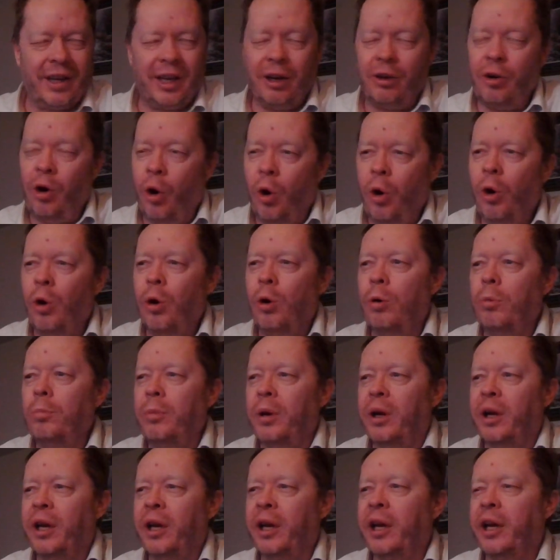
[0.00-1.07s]
I get
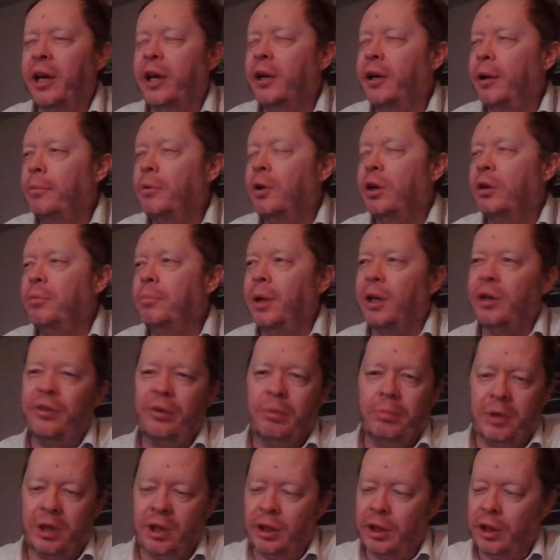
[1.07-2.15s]
home and I'm gonna make
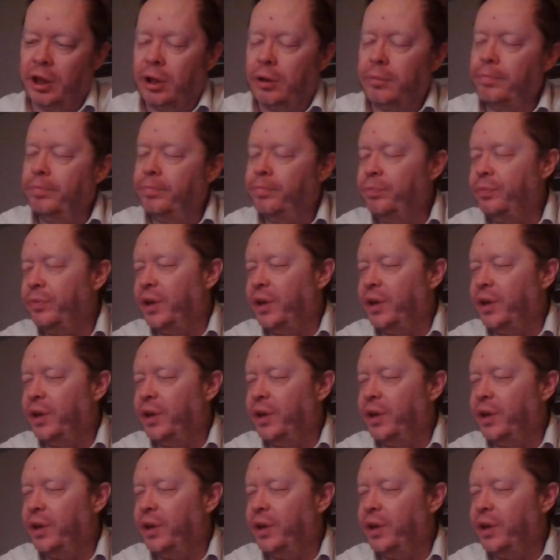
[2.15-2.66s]
some dinner.